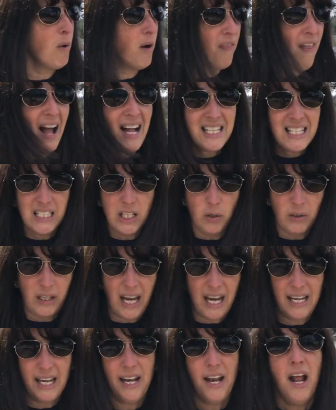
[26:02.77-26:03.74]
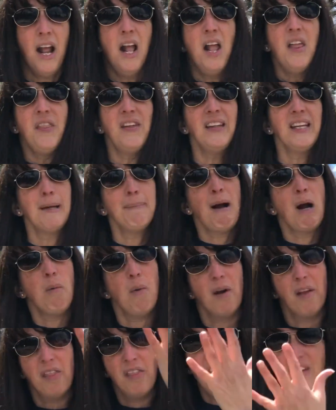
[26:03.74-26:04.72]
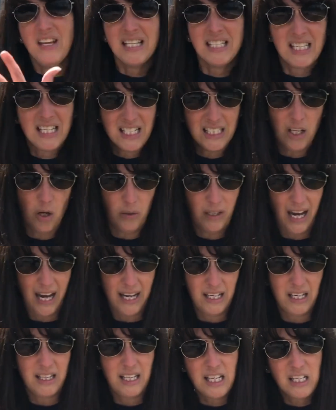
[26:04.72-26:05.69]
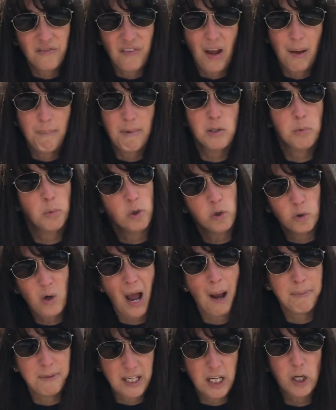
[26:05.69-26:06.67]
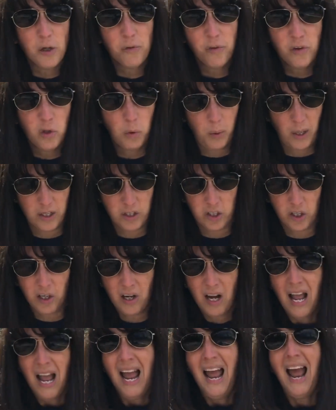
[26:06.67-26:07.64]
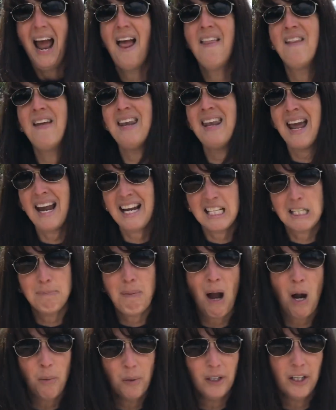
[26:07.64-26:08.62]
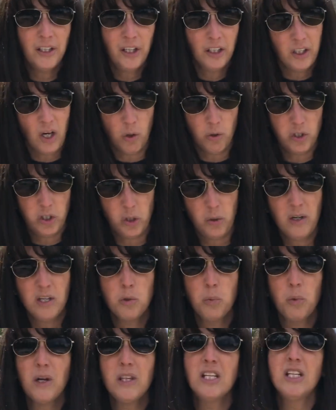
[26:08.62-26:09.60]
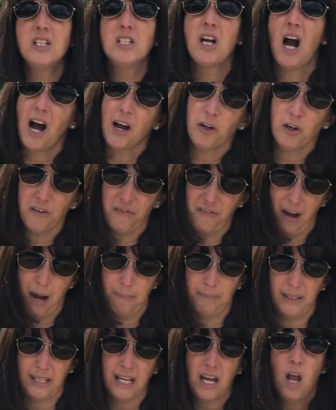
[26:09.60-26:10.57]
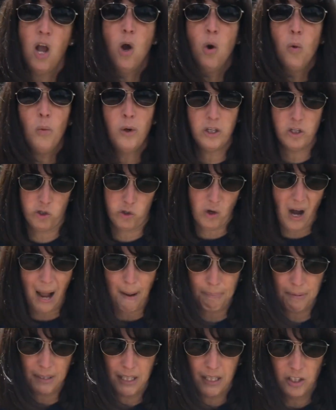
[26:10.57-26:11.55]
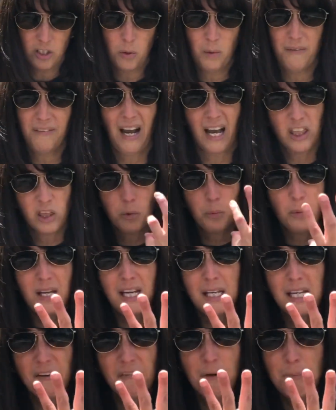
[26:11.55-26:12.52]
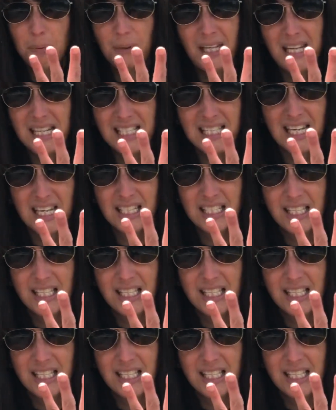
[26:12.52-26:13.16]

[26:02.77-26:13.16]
that's located. Think about where this is located. These families were trapped here for the winter. And the next spot we're gonna go to is where the Donner family was trapped. So we've got 3 different places